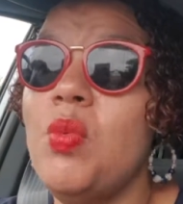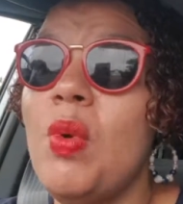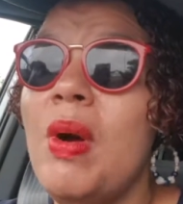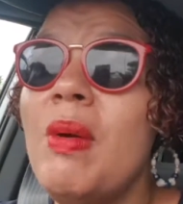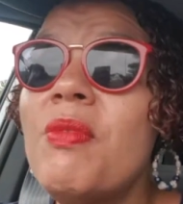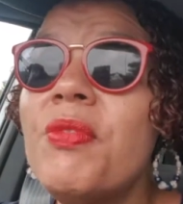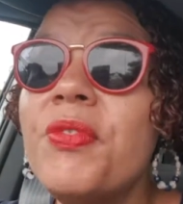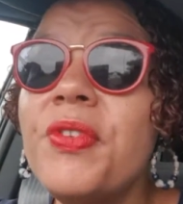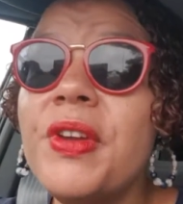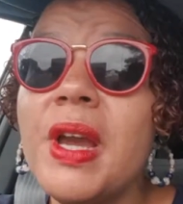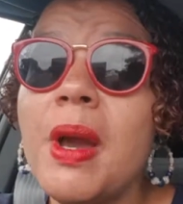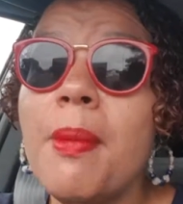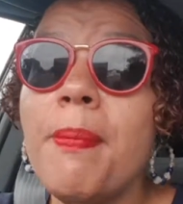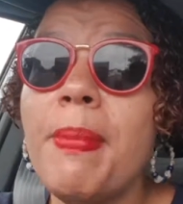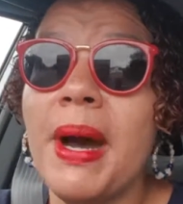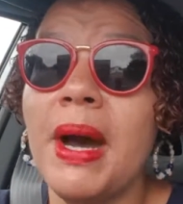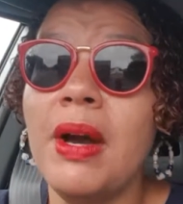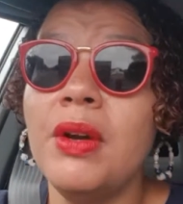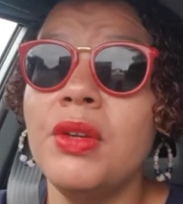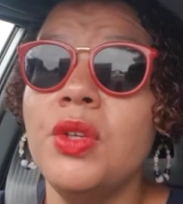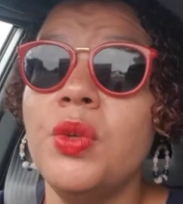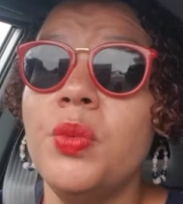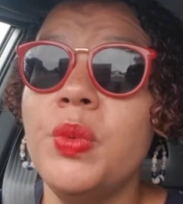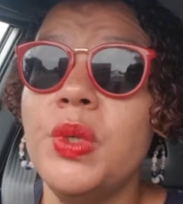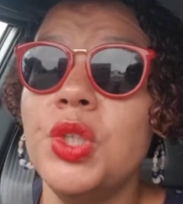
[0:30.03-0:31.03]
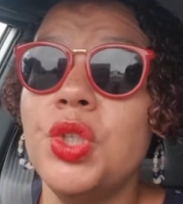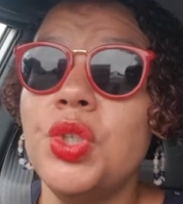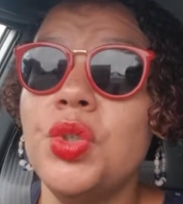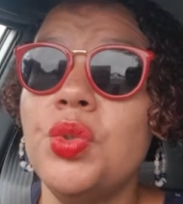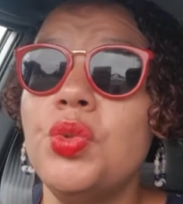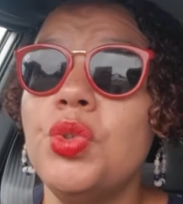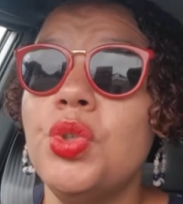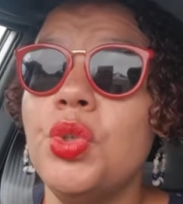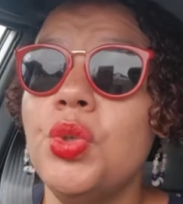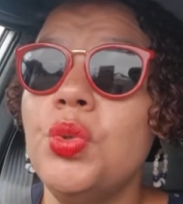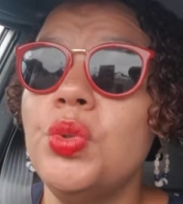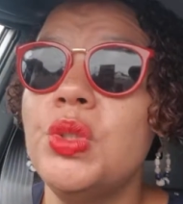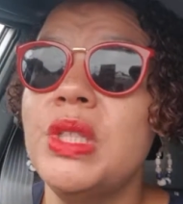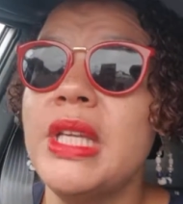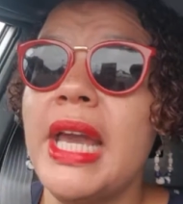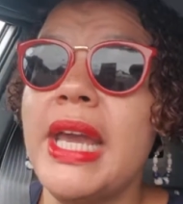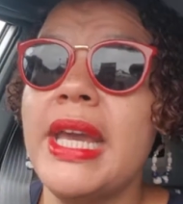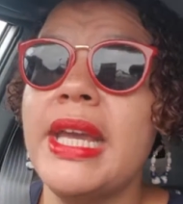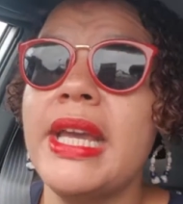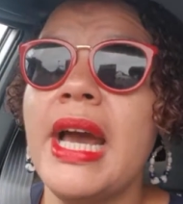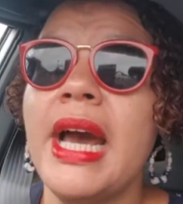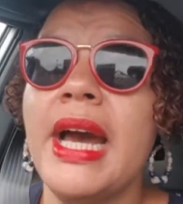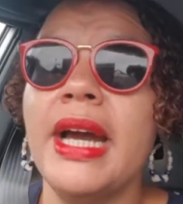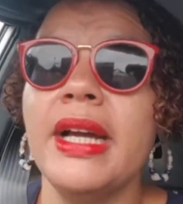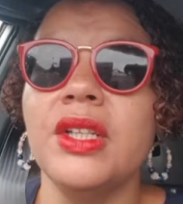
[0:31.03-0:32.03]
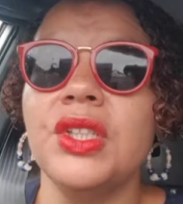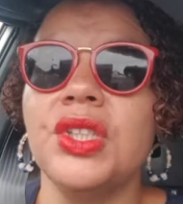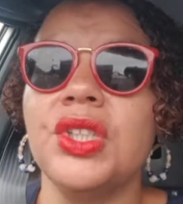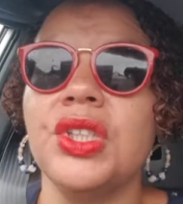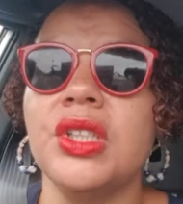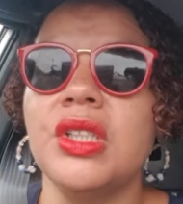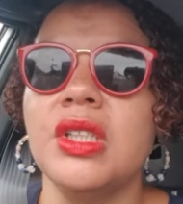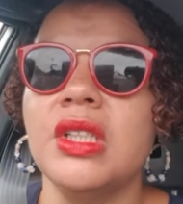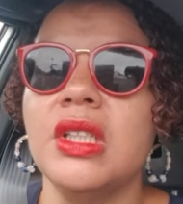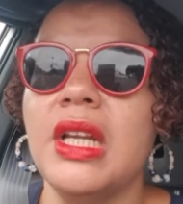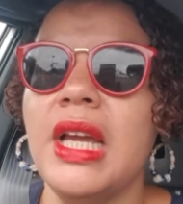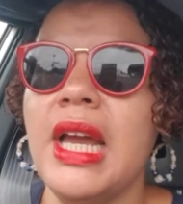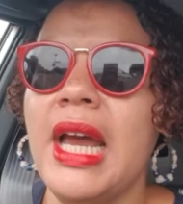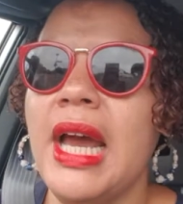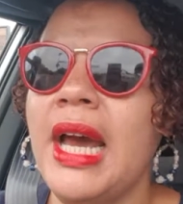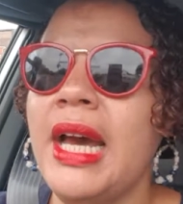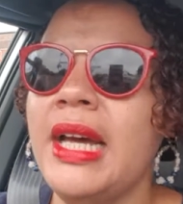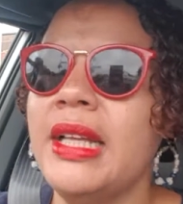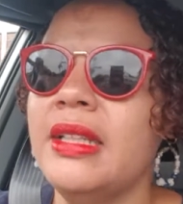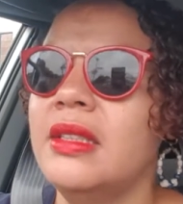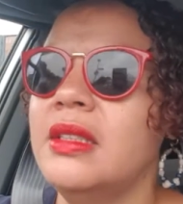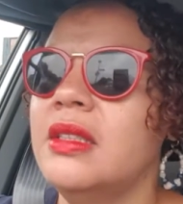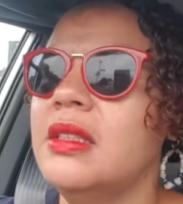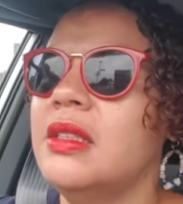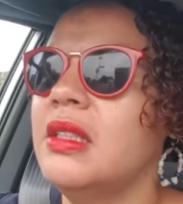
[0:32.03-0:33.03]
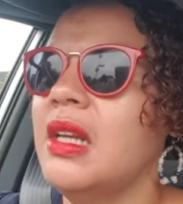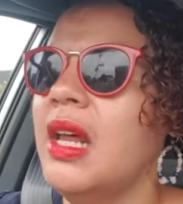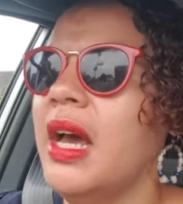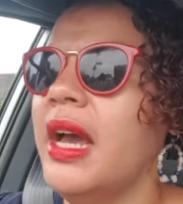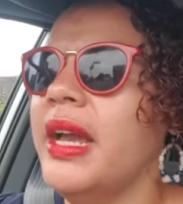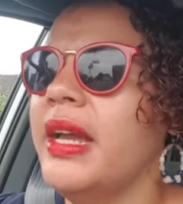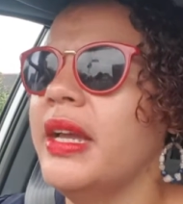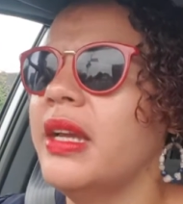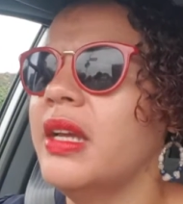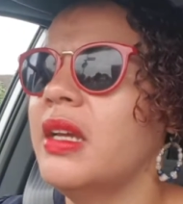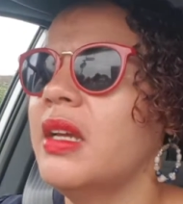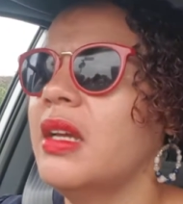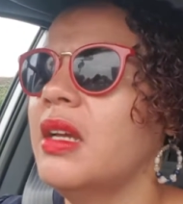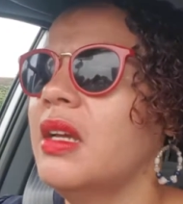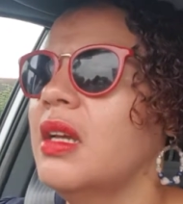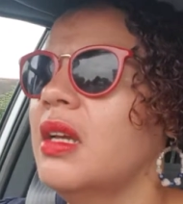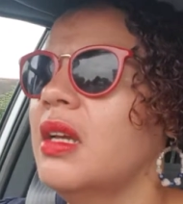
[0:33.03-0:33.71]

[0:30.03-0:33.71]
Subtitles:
one thing about you is you do take action. And like,